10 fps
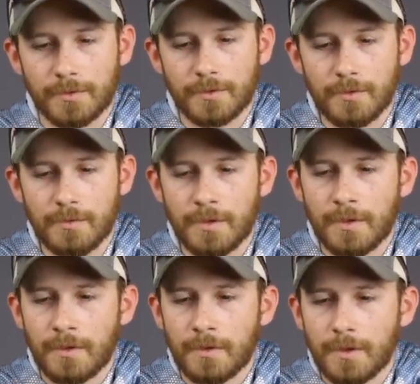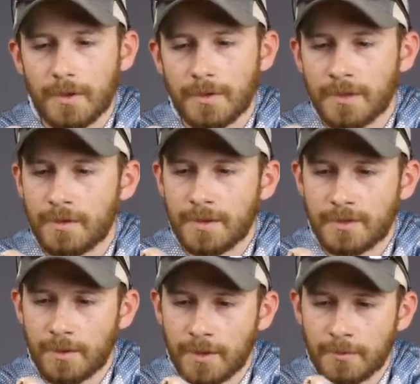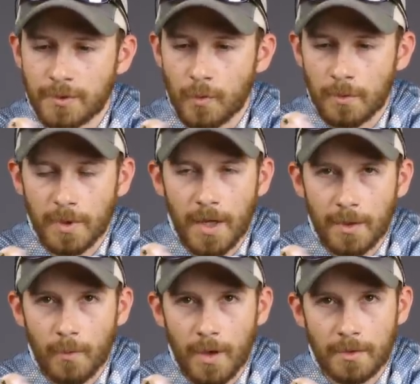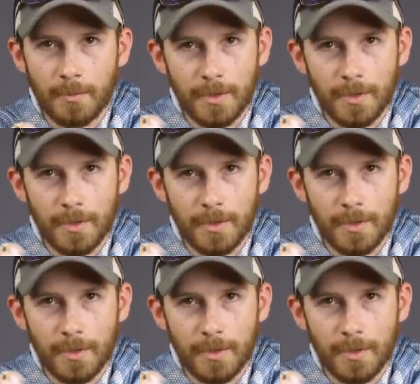So it doesn't necessarily absorb a lot of water,